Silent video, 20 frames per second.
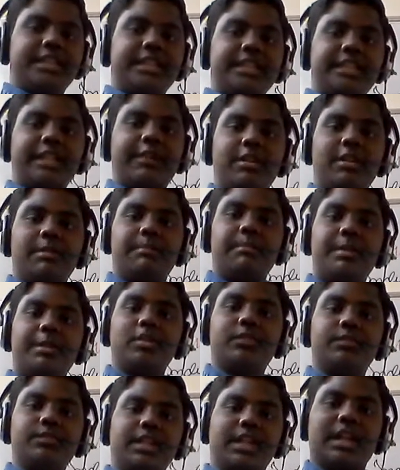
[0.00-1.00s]
development
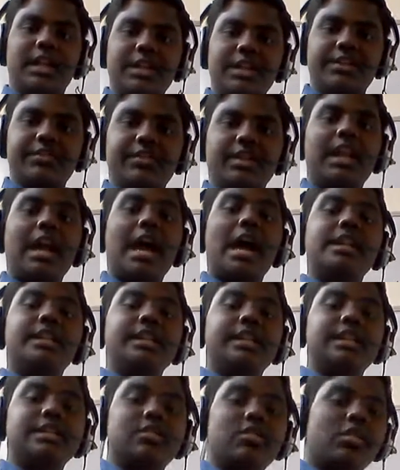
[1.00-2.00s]
of the country, and it
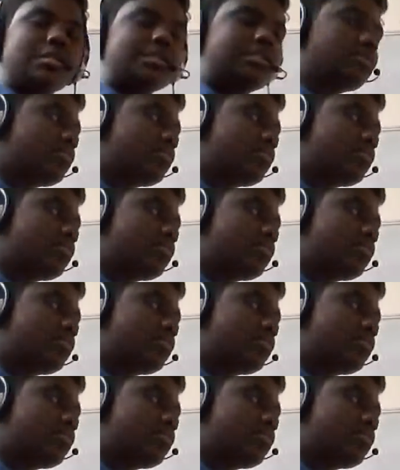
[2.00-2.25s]
is also